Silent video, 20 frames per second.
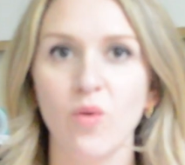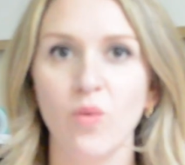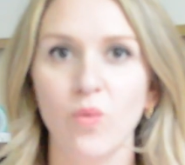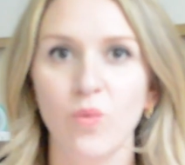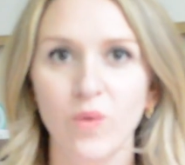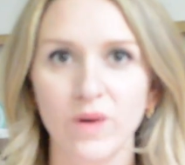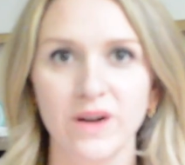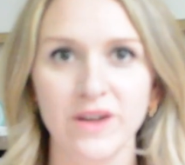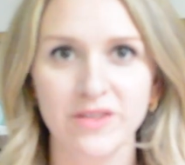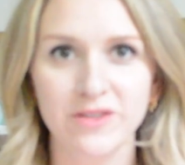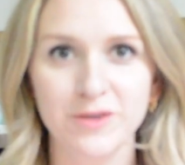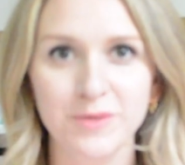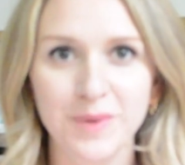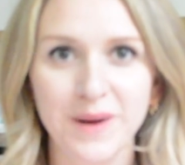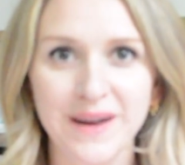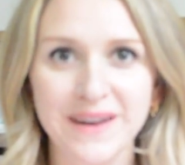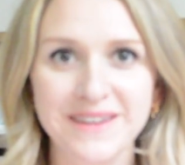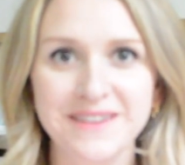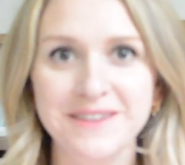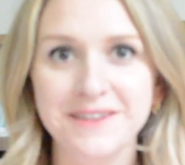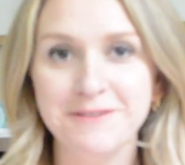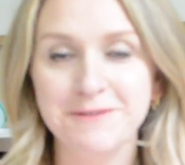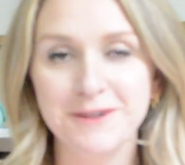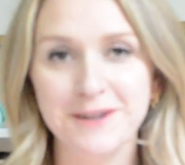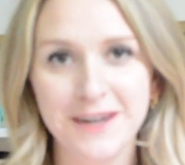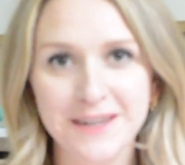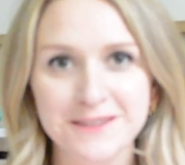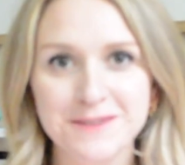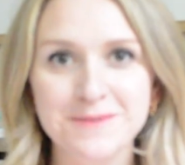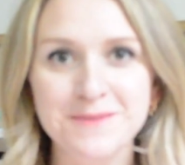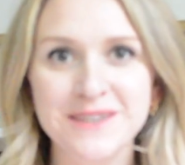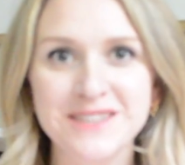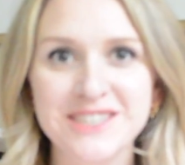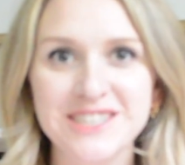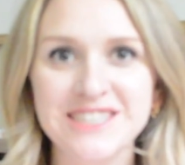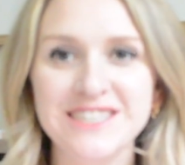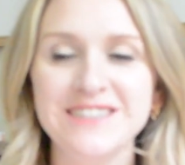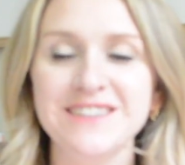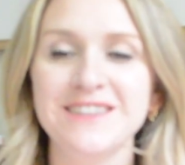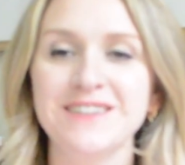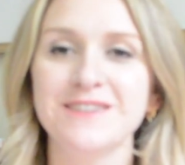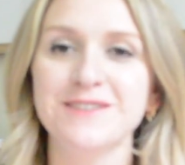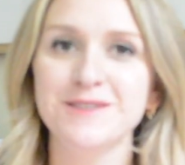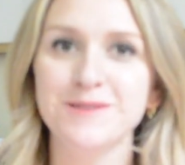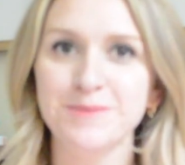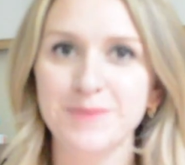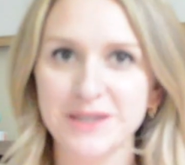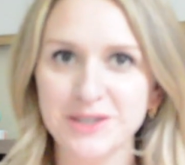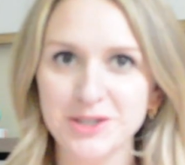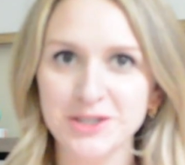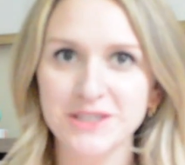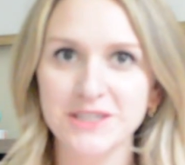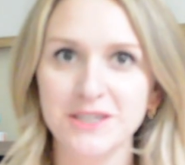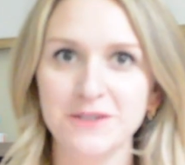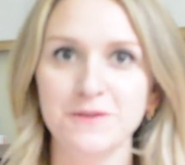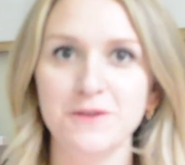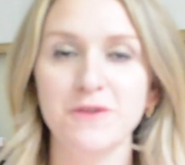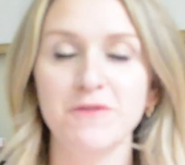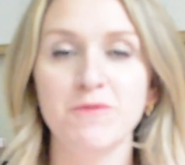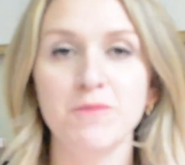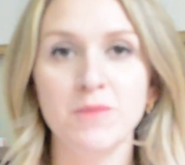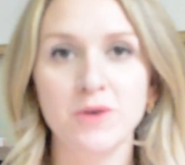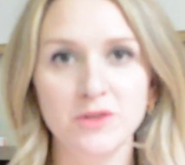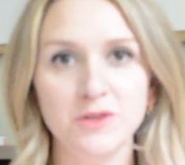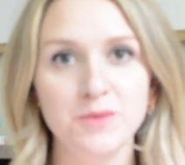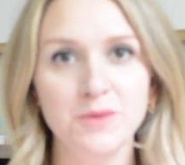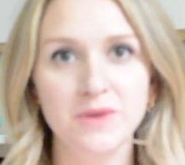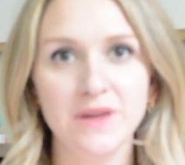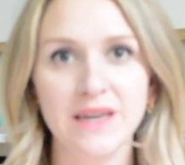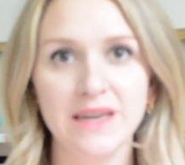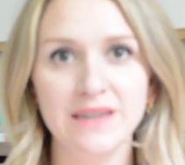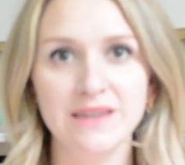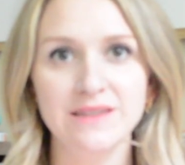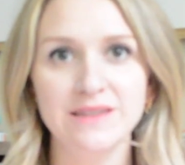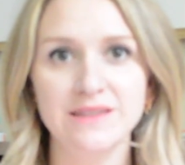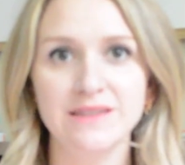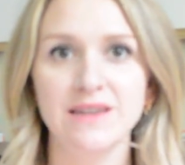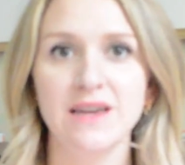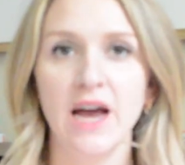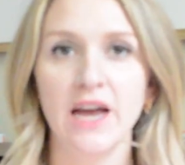One other pile I forgot to mention, especially if you have multiple kids.